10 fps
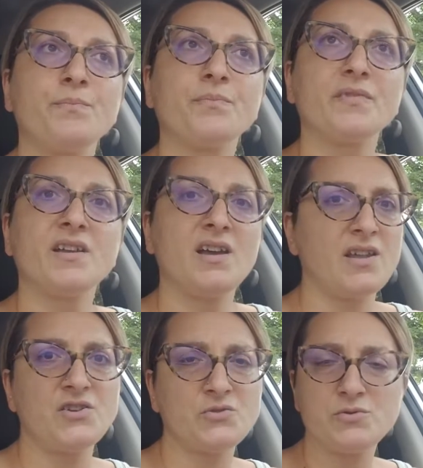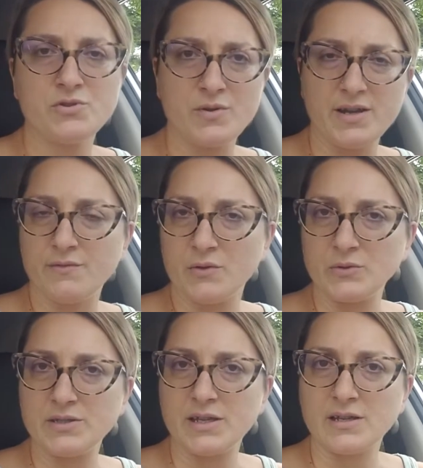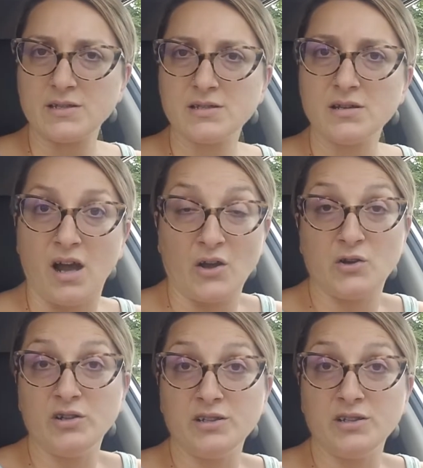And I shouldn't do any of those things. I could,